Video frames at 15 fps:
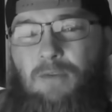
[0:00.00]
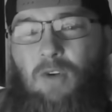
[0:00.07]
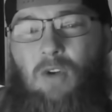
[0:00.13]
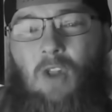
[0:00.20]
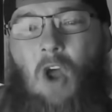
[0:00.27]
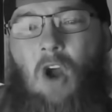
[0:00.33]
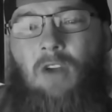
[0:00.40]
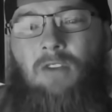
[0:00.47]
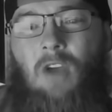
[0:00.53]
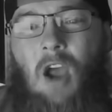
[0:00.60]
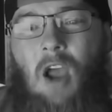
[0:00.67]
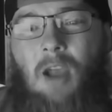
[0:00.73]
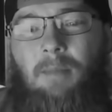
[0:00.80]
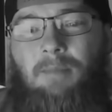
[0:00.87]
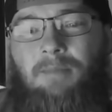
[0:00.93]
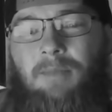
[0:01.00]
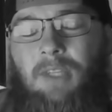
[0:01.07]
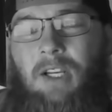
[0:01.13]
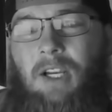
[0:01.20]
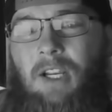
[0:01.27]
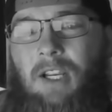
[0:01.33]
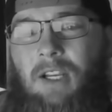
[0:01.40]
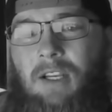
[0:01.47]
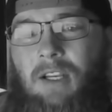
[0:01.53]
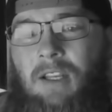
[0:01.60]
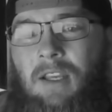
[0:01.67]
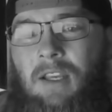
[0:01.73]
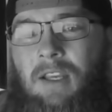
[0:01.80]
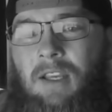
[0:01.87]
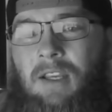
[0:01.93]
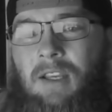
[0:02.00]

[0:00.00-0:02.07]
I've been in the fitness industry selling